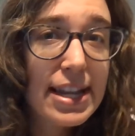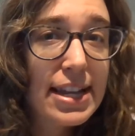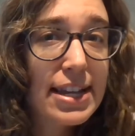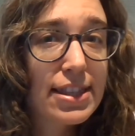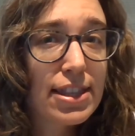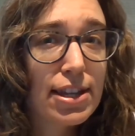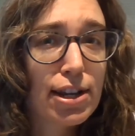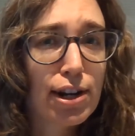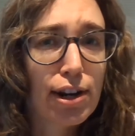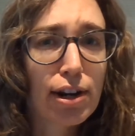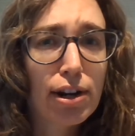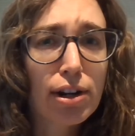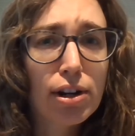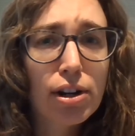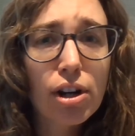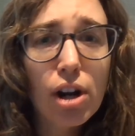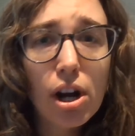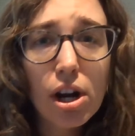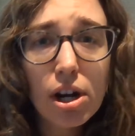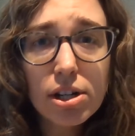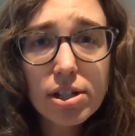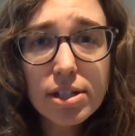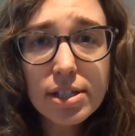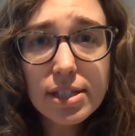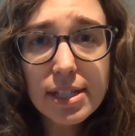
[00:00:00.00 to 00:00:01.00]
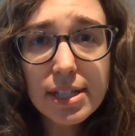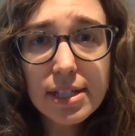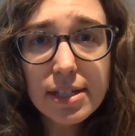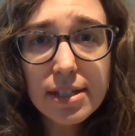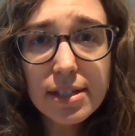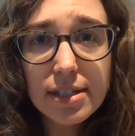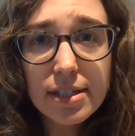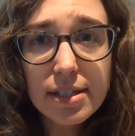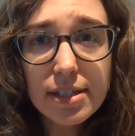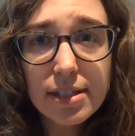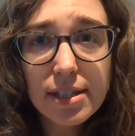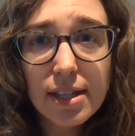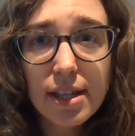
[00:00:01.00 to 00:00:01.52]
There are
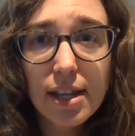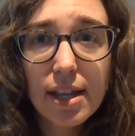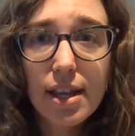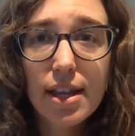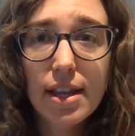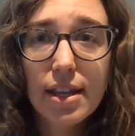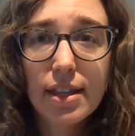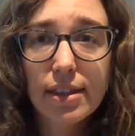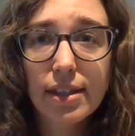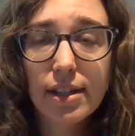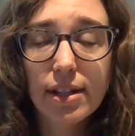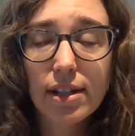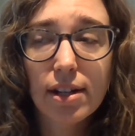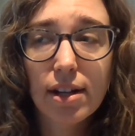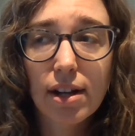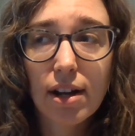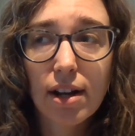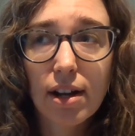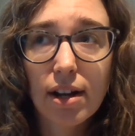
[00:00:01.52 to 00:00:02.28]
curses, there